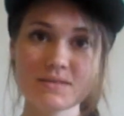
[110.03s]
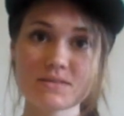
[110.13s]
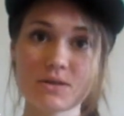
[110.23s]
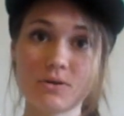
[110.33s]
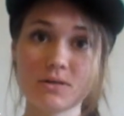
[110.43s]

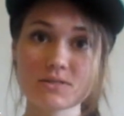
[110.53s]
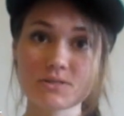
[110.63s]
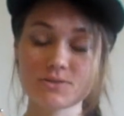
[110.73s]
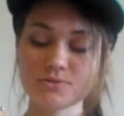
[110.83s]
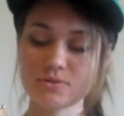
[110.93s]
So
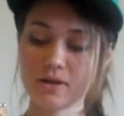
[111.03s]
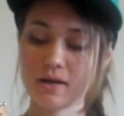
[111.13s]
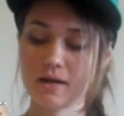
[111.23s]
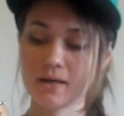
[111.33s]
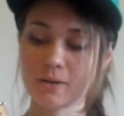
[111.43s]
also,
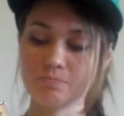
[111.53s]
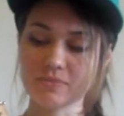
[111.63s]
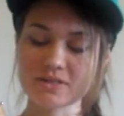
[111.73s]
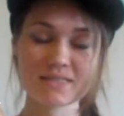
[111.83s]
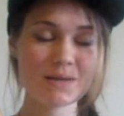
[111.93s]

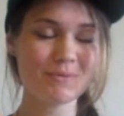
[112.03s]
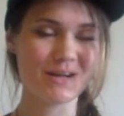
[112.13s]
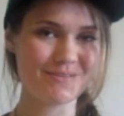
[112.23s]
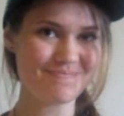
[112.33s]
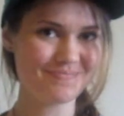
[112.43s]
a step
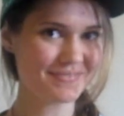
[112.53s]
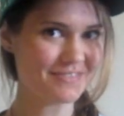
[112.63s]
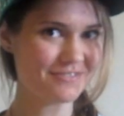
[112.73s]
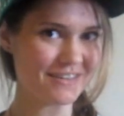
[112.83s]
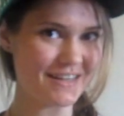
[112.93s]
up
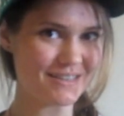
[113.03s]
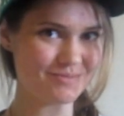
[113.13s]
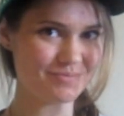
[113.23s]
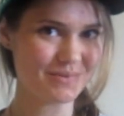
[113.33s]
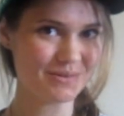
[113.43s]

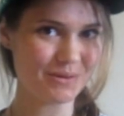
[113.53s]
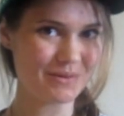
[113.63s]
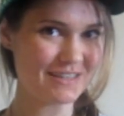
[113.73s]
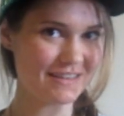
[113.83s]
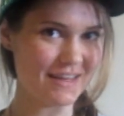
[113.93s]
from what
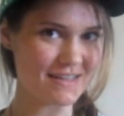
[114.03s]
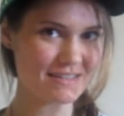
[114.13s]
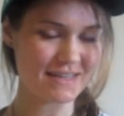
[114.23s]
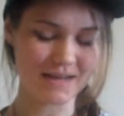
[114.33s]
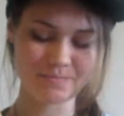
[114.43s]
we did
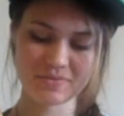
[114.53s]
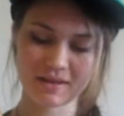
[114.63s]
last time.